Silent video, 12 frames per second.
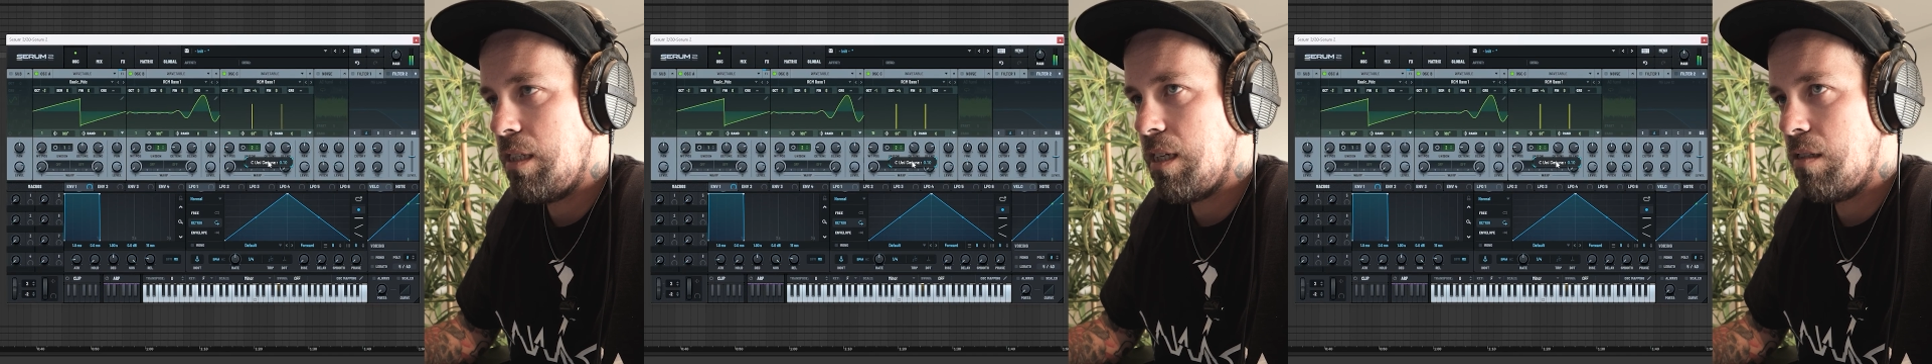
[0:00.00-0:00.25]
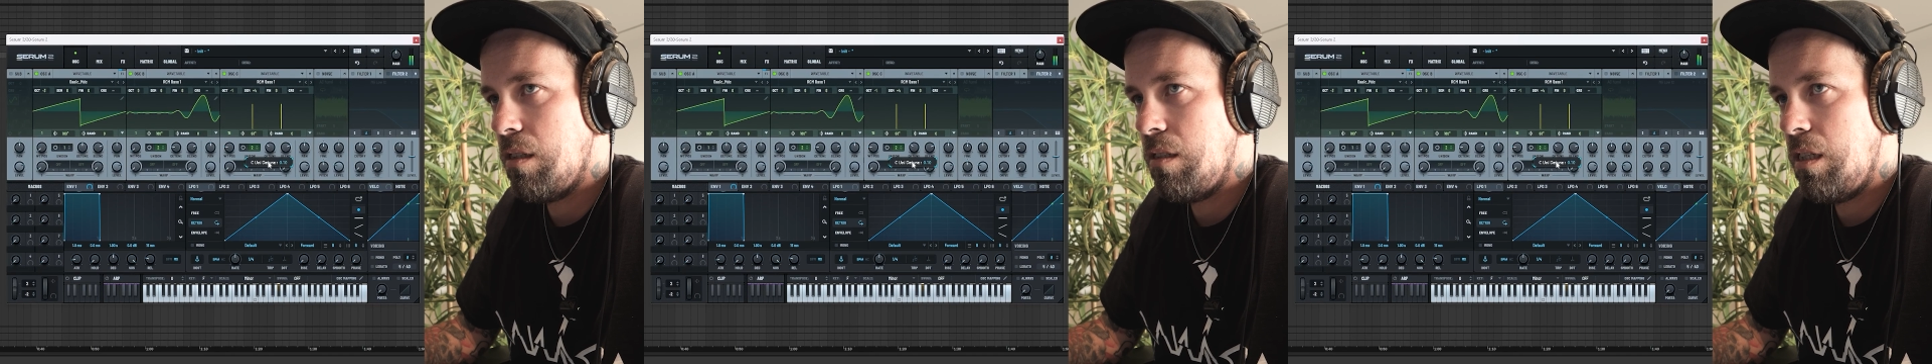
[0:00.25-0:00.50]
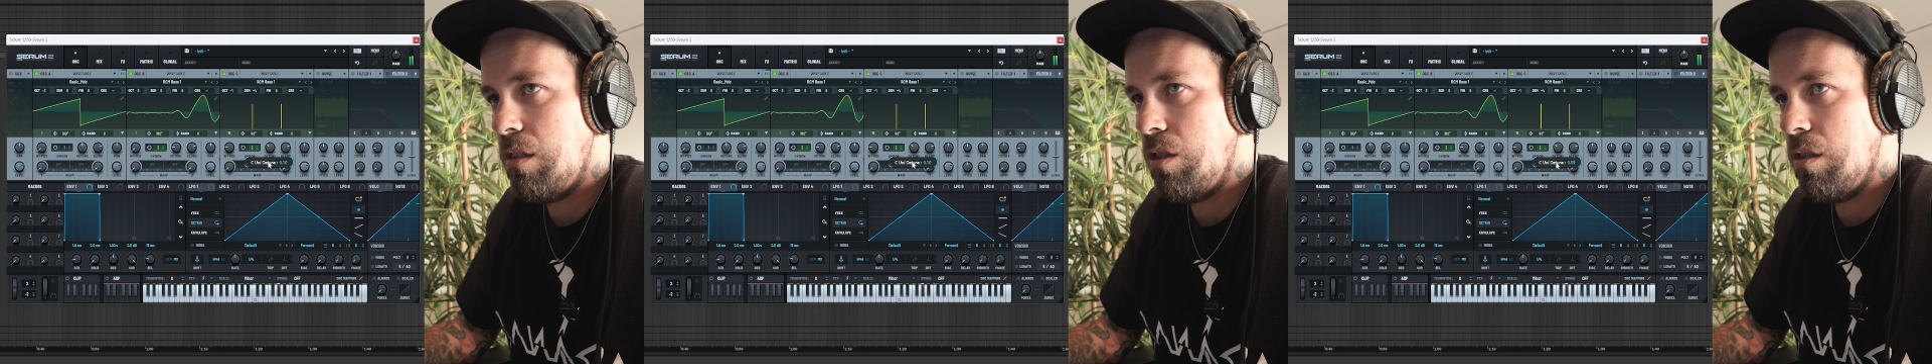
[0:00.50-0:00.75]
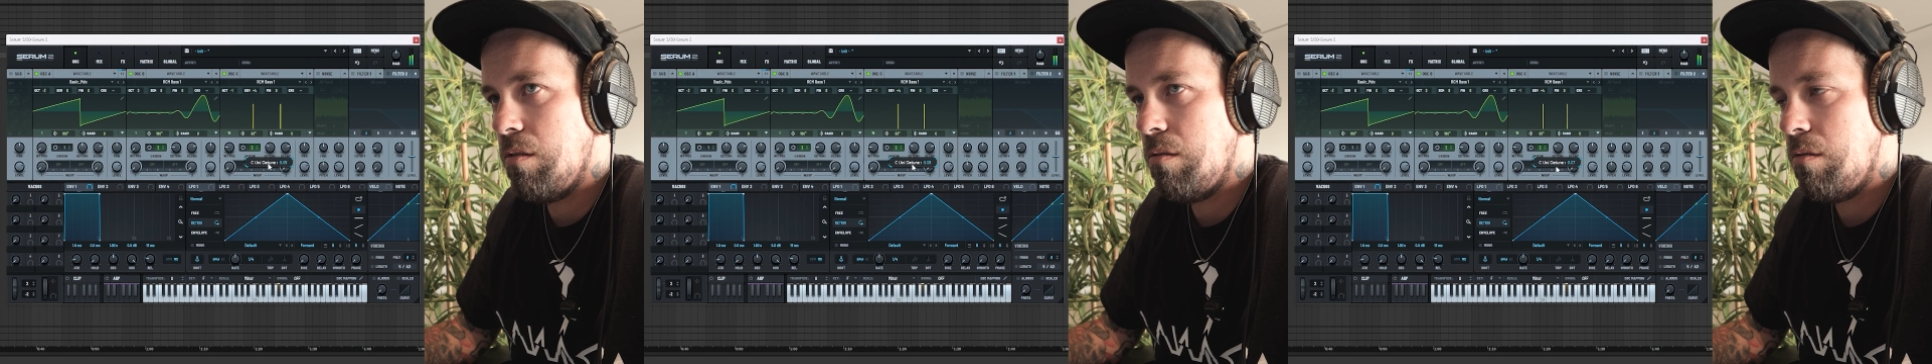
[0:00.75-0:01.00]
down the
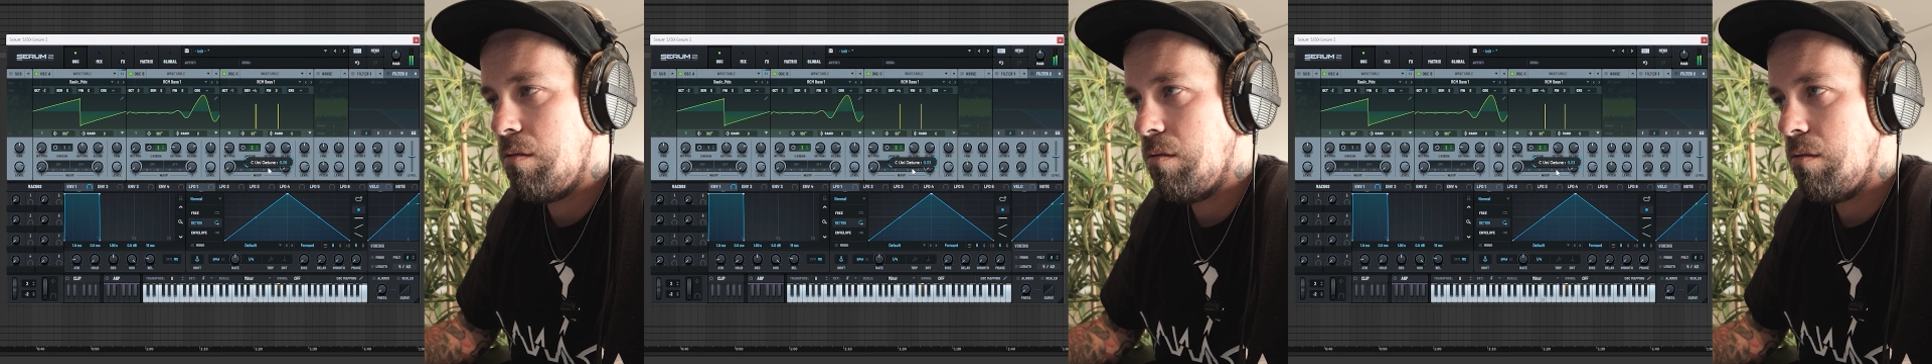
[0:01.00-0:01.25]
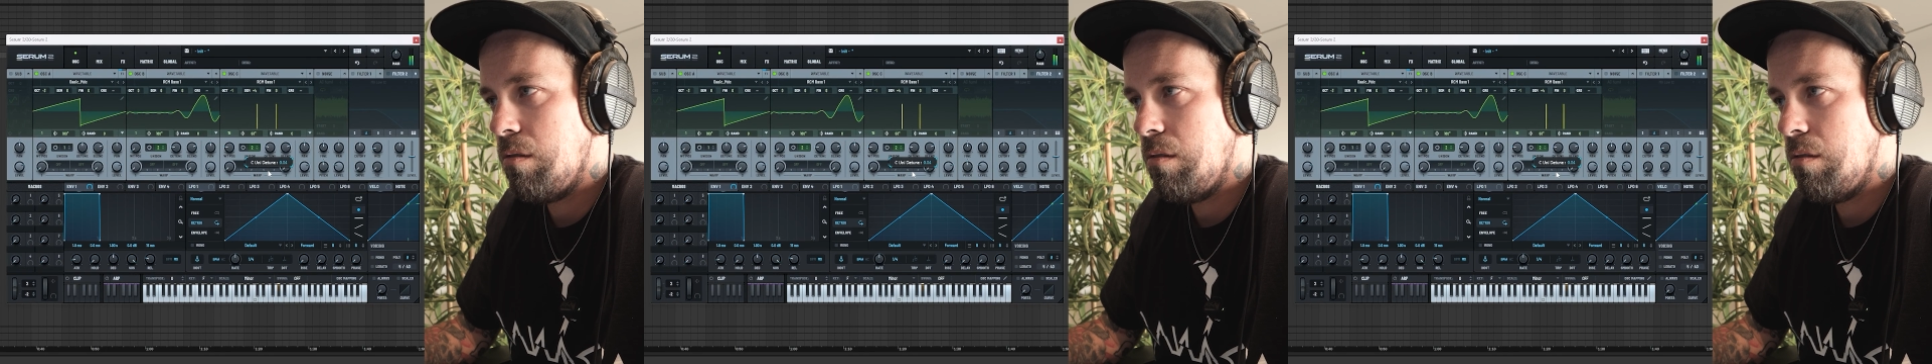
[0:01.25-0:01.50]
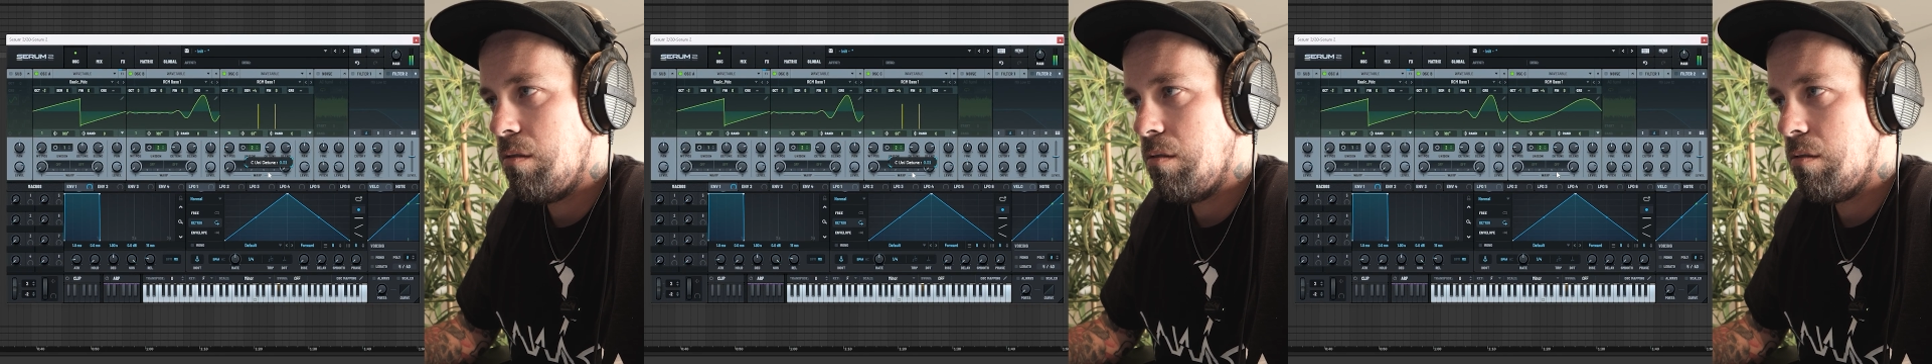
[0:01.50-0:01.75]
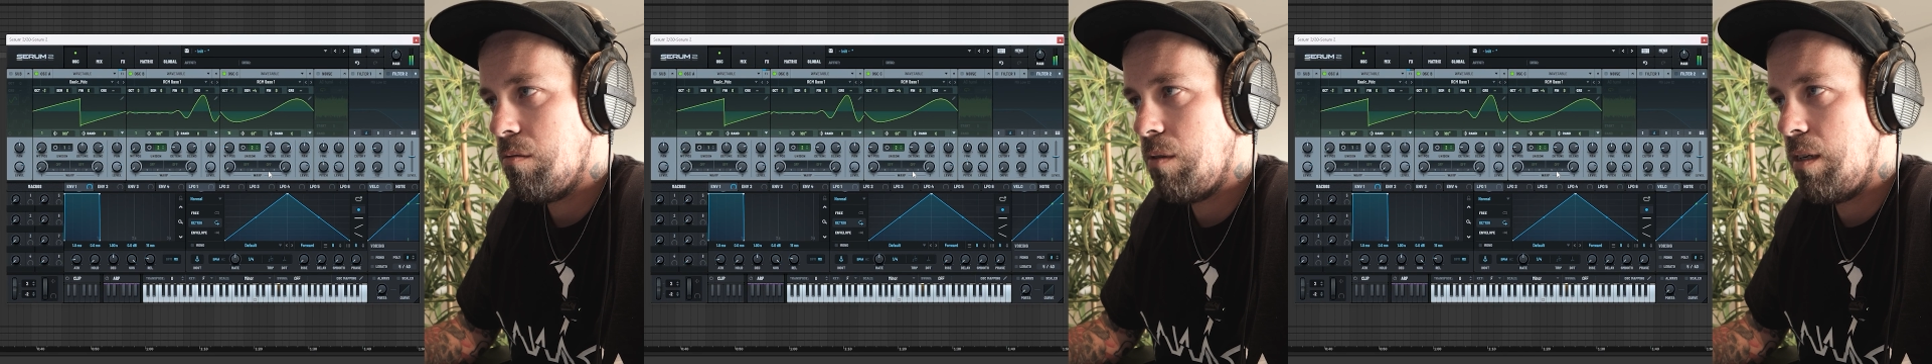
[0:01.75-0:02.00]
detune
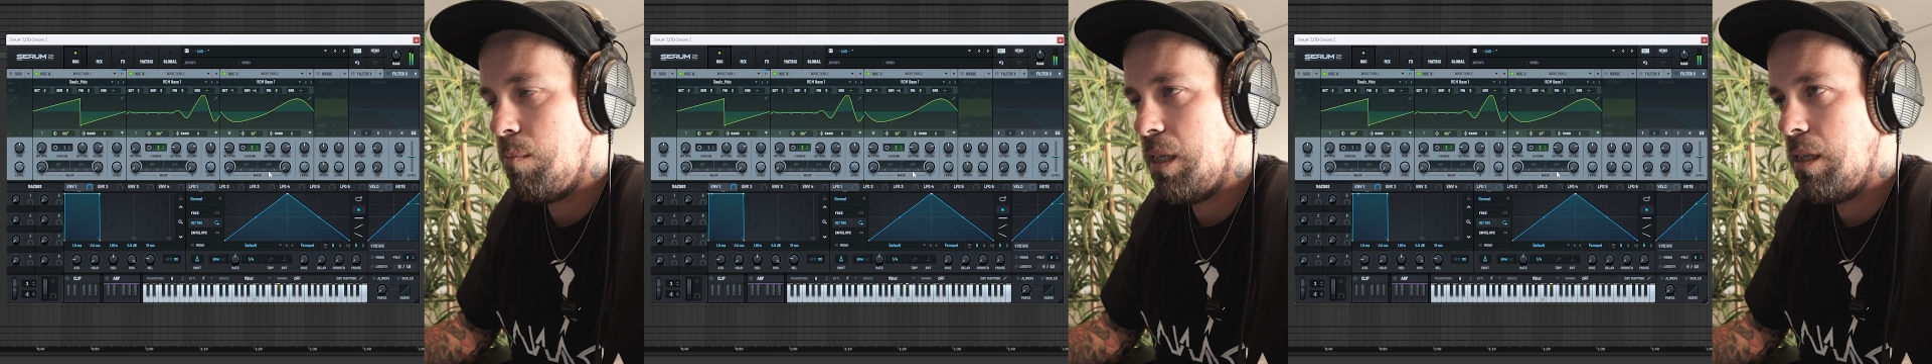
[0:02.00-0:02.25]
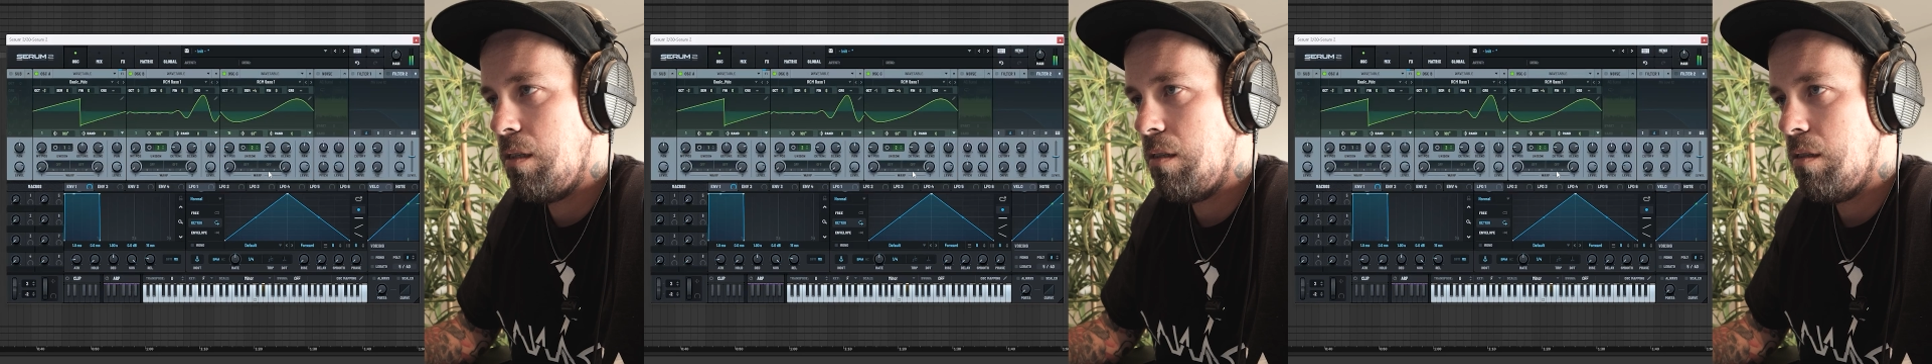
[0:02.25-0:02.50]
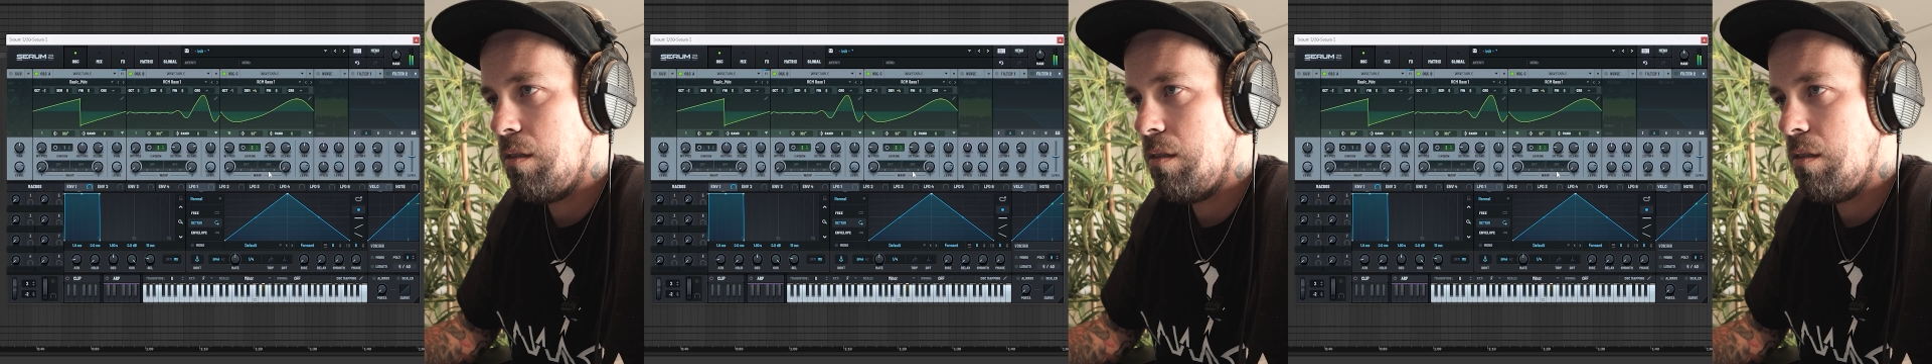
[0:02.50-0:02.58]
quite a bit.